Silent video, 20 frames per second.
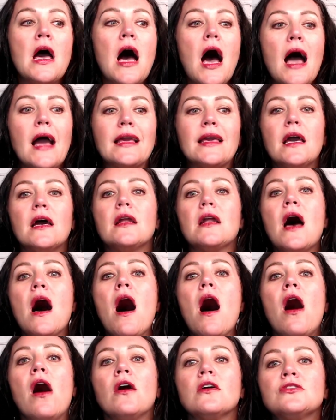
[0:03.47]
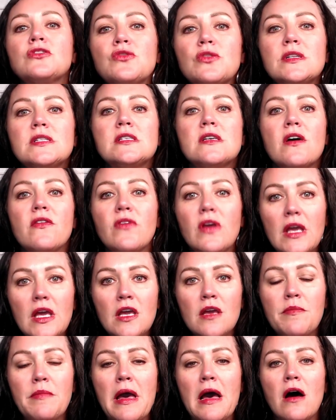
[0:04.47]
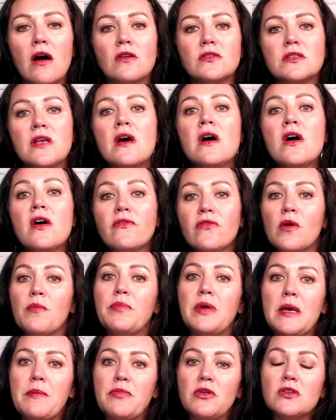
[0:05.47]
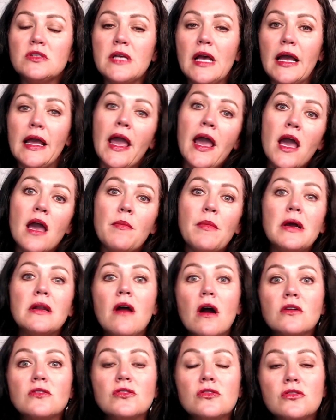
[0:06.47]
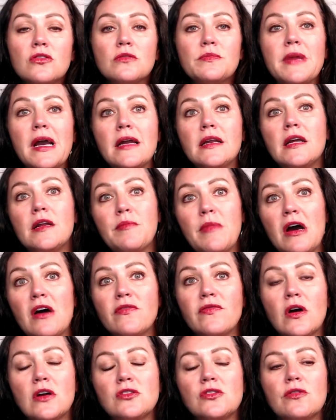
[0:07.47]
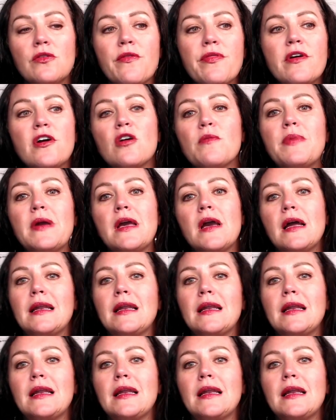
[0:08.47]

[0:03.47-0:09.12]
I get hundreds of emails from people saying, Hey, my doctor told me I need myofunctional therapy.